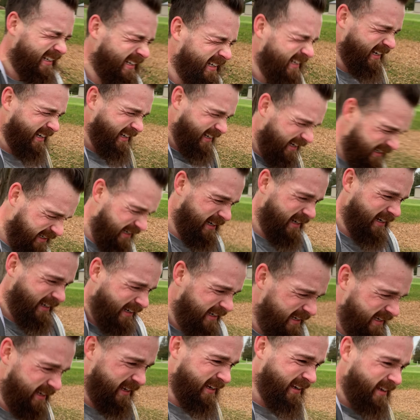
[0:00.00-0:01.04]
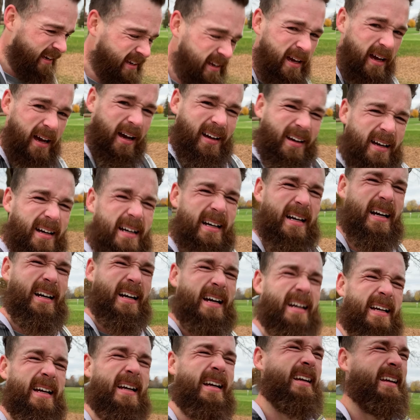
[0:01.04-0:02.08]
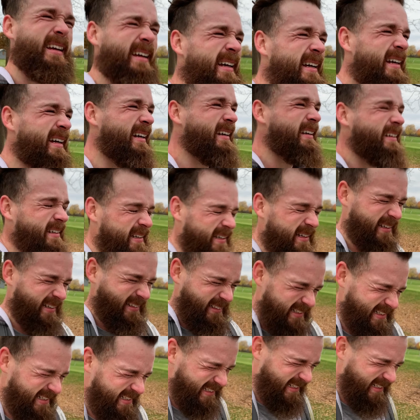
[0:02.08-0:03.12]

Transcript: I kept running and putting myself through the pain, and it all